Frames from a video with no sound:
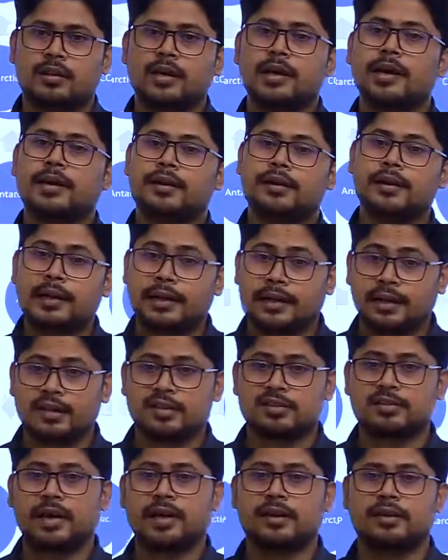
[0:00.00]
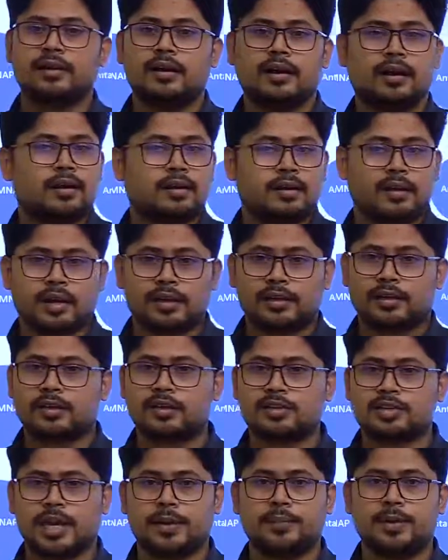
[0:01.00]
It declares that Antarctica
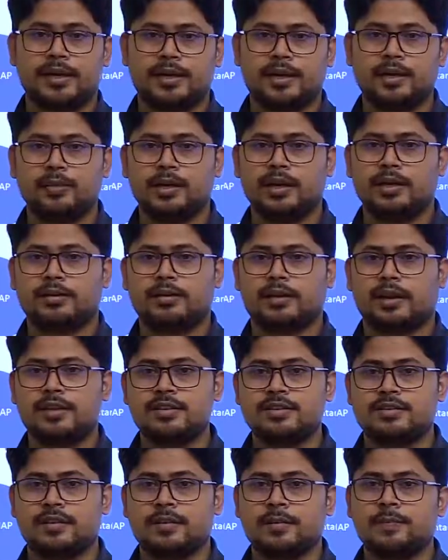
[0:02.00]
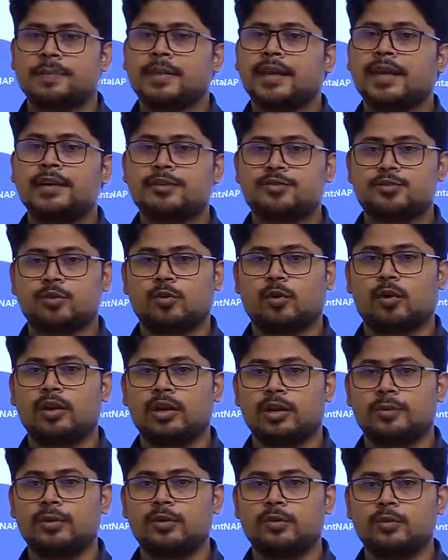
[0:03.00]
shall be demilitarized. It should
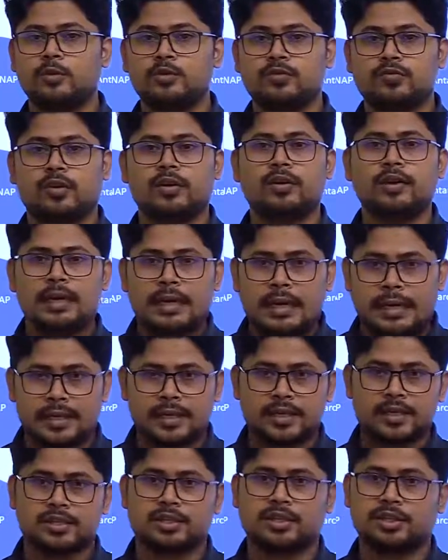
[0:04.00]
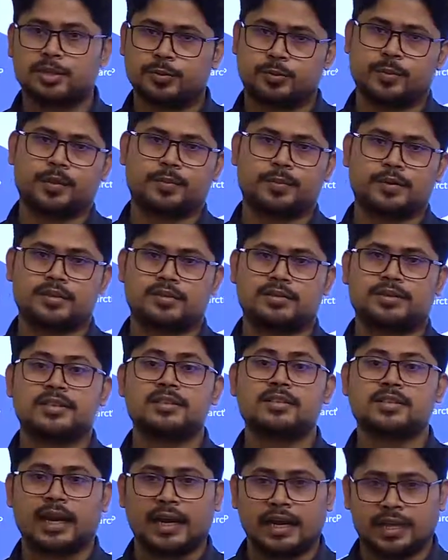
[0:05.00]
only be used for research purposes and
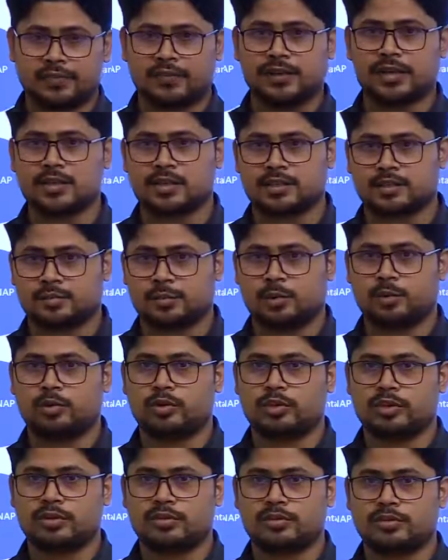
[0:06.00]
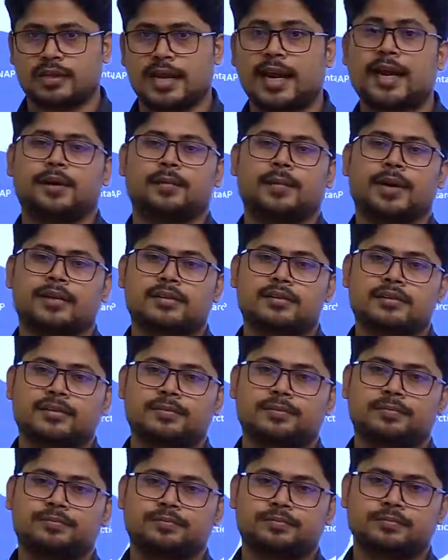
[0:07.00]
scientific explorations at max.
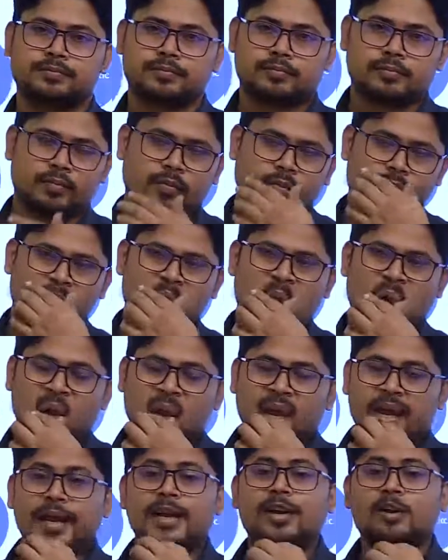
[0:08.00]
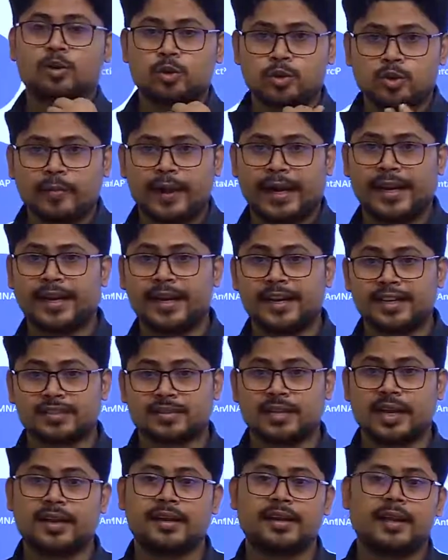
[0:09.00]
It also mandates
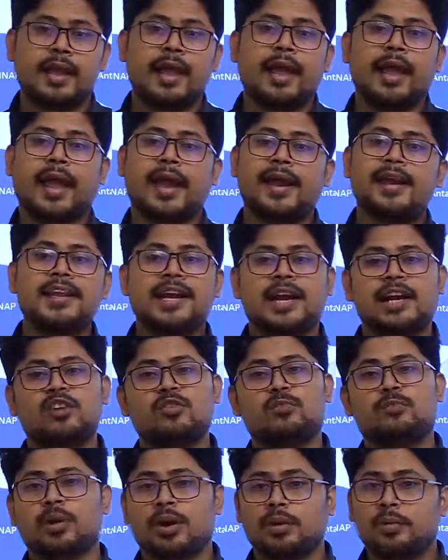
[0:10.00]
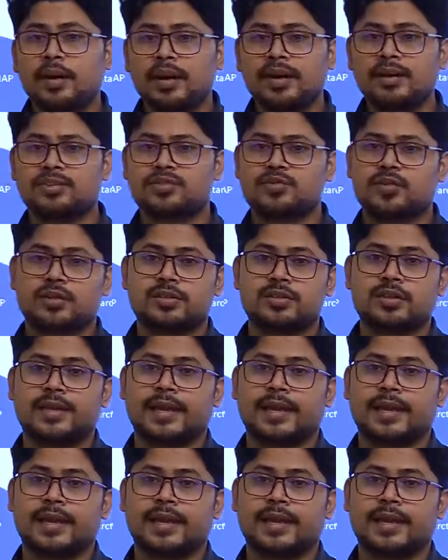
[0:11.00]
that any kind of permanent structure